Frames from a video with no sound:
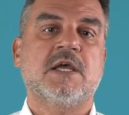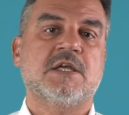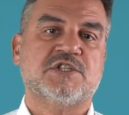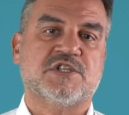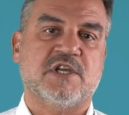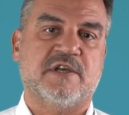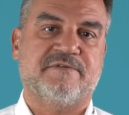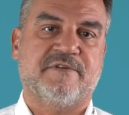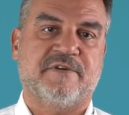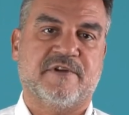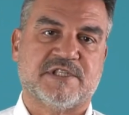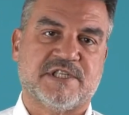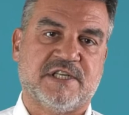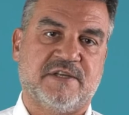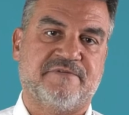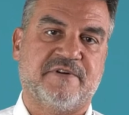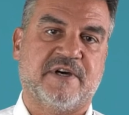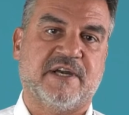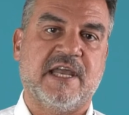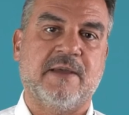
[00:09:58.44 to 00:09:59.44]
If we are
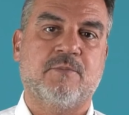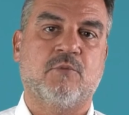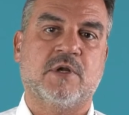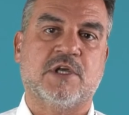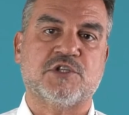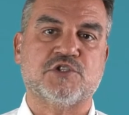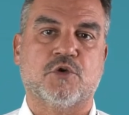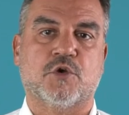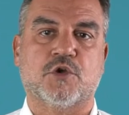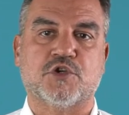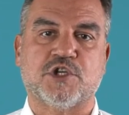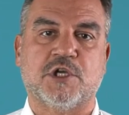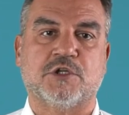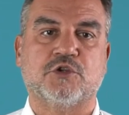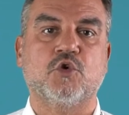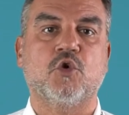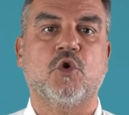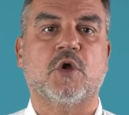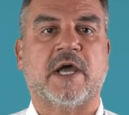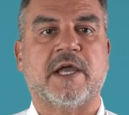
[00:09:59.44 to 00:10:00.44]
going to do roughing where the
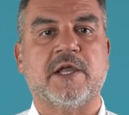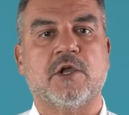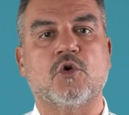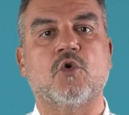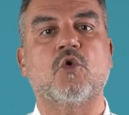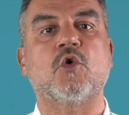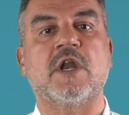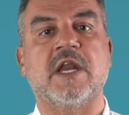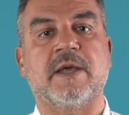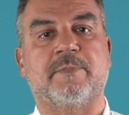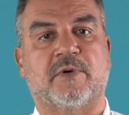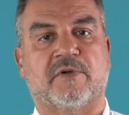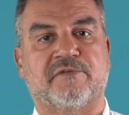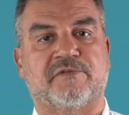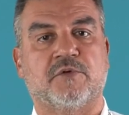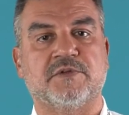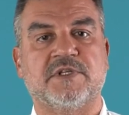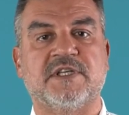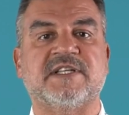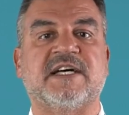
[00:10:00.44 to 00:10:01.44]
depths of cut and
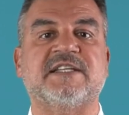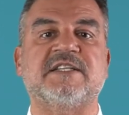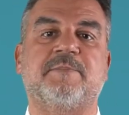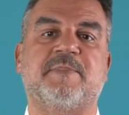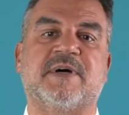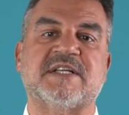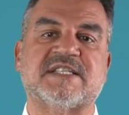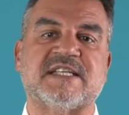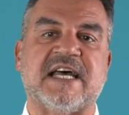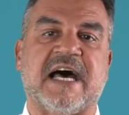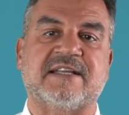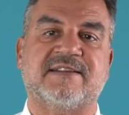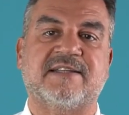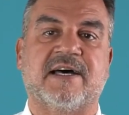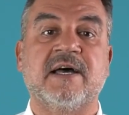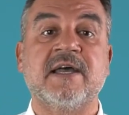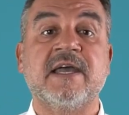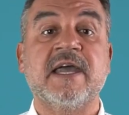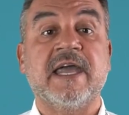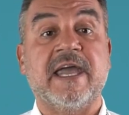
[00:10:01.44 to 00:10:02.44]
feeds are high,
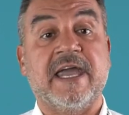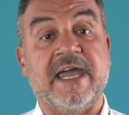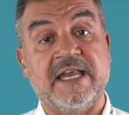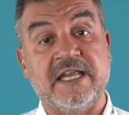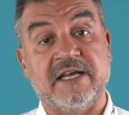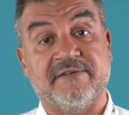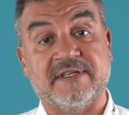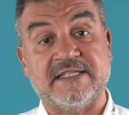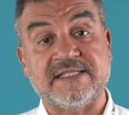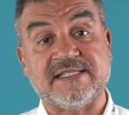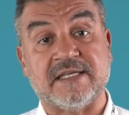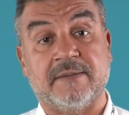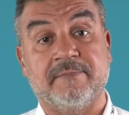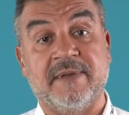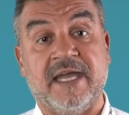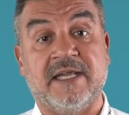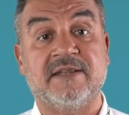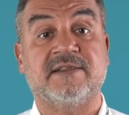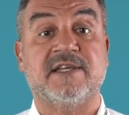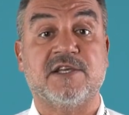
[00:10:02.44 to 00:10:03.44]
we will choose a
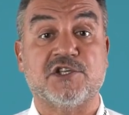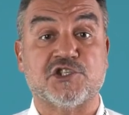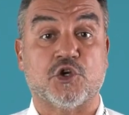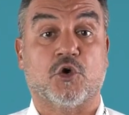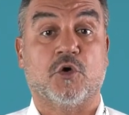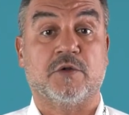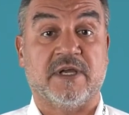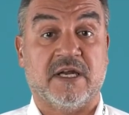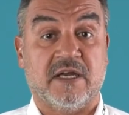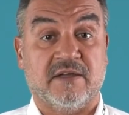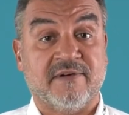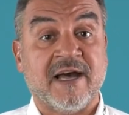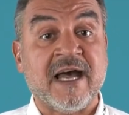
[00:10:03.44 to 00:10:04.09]
geometry that is